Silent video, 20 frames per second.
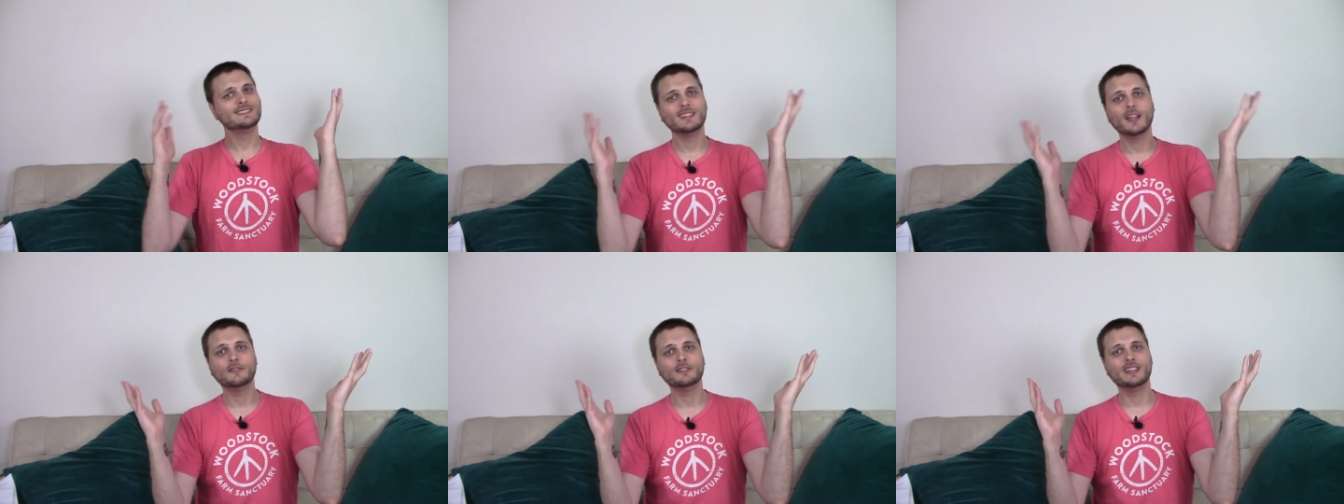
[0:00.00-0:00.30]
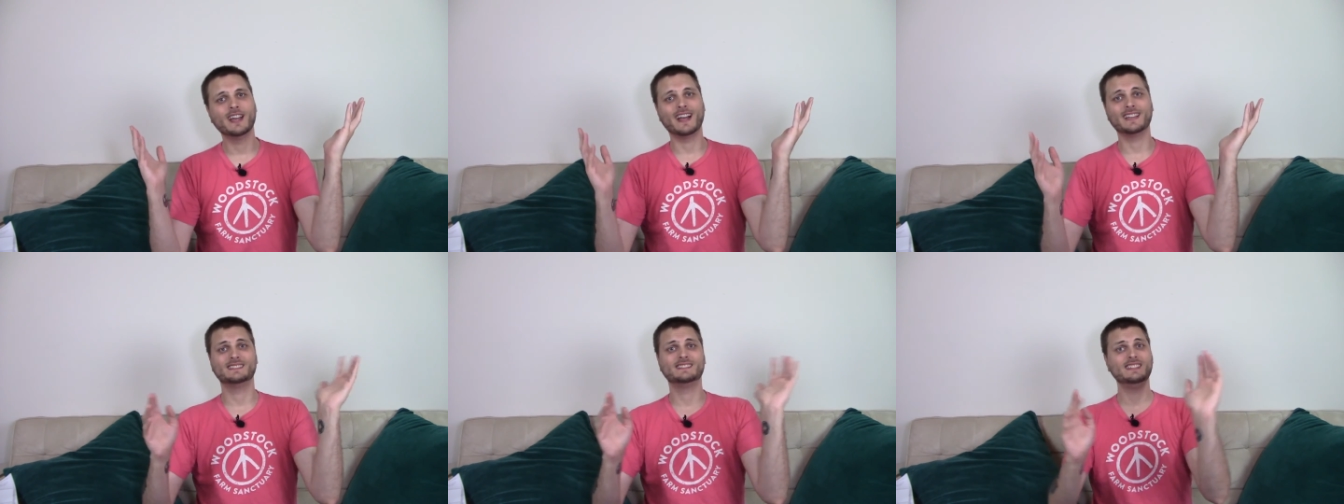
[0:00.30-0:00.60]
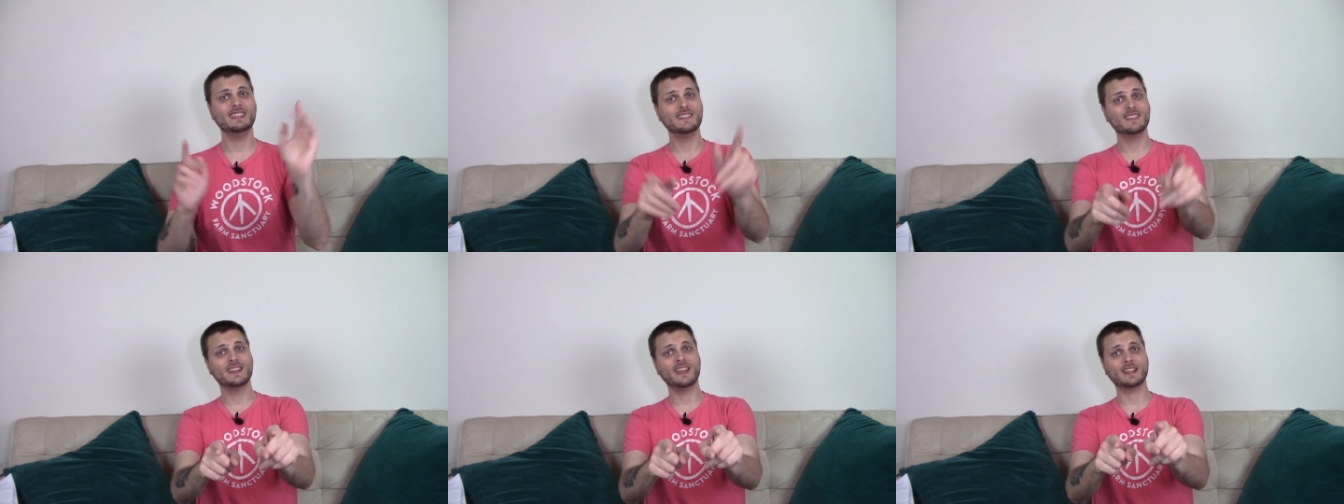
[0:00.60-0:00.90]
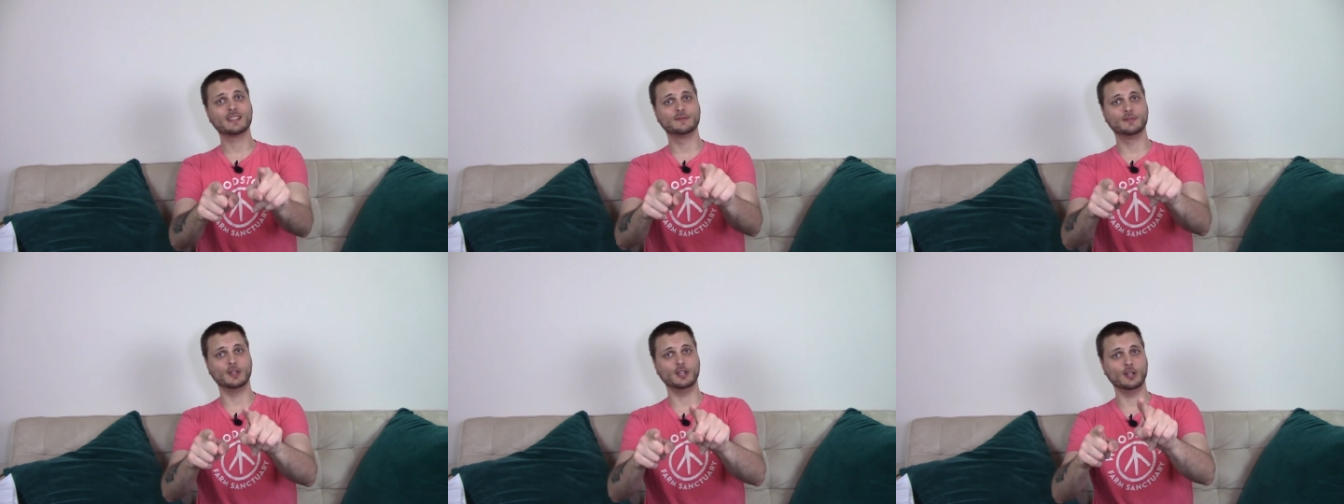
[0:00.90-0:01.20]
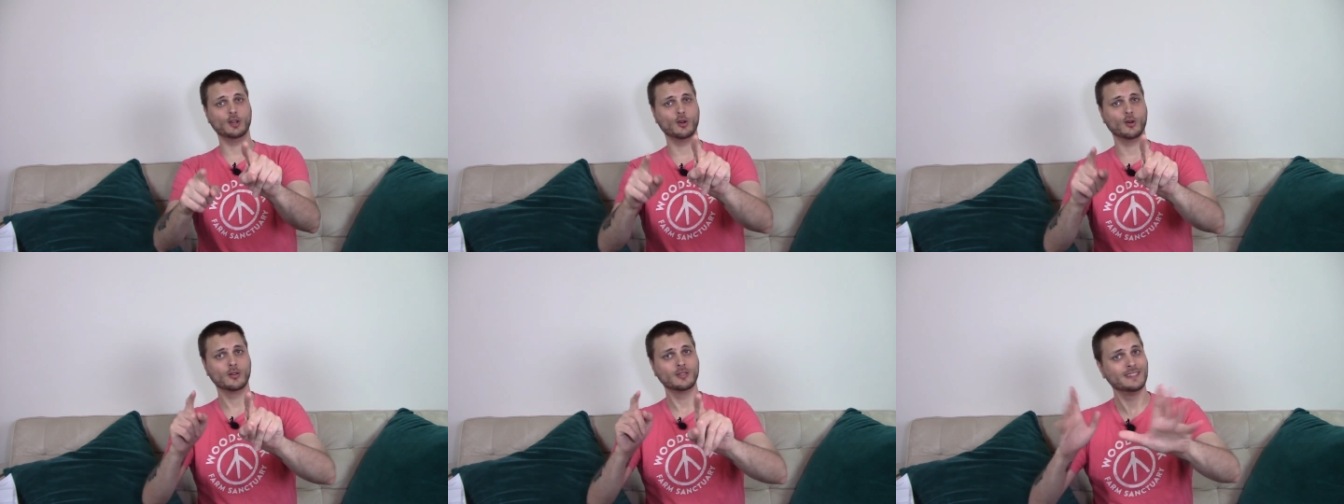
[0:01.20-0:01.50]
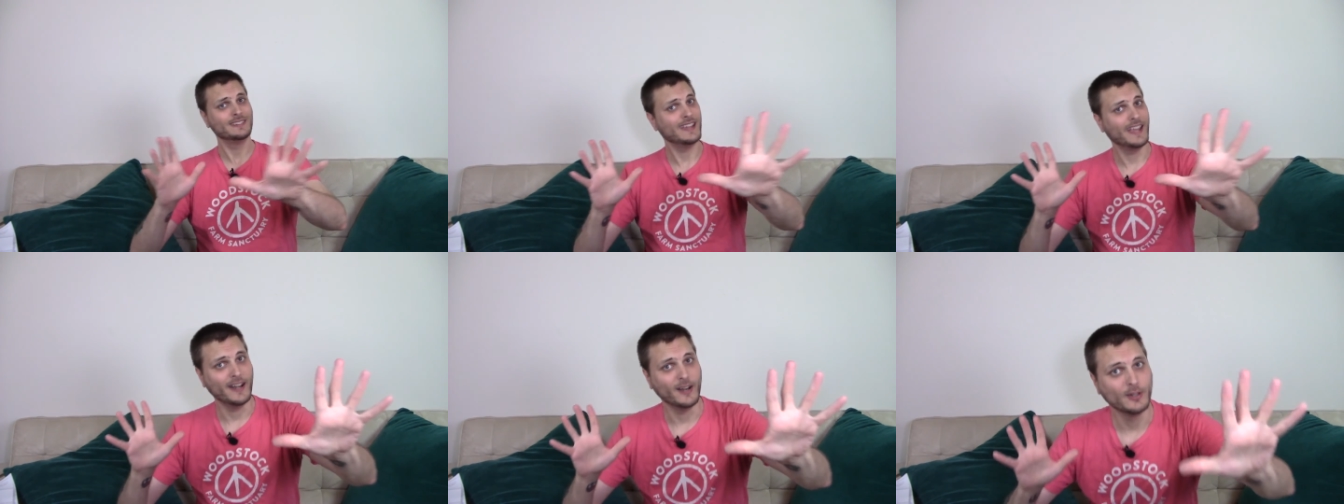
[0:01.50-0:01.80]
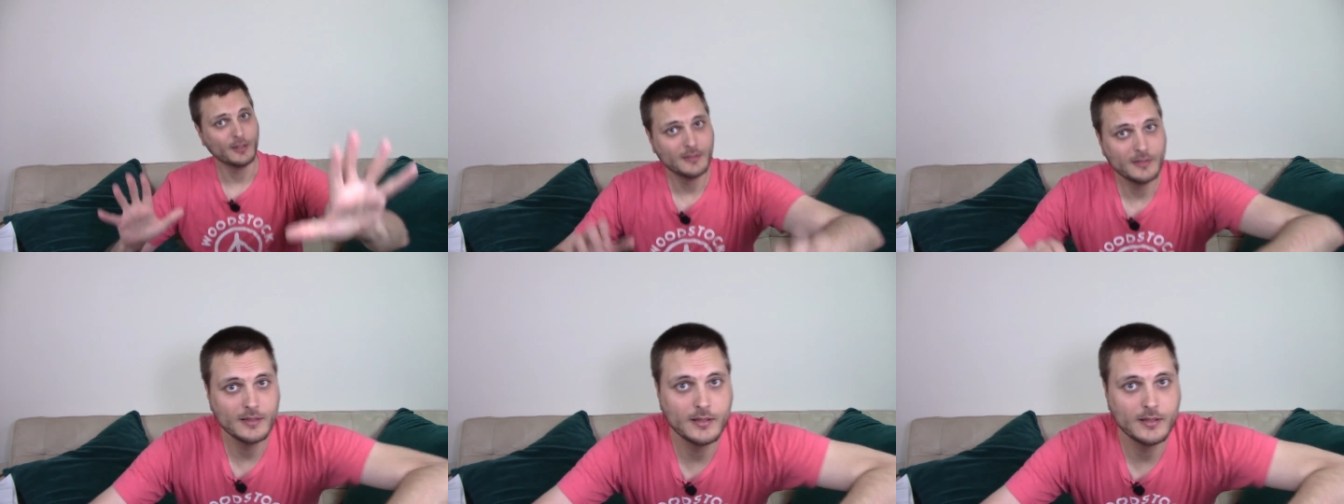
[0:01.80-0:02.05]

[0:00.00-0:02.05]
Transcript: Love you guys. See you in the next video. Later.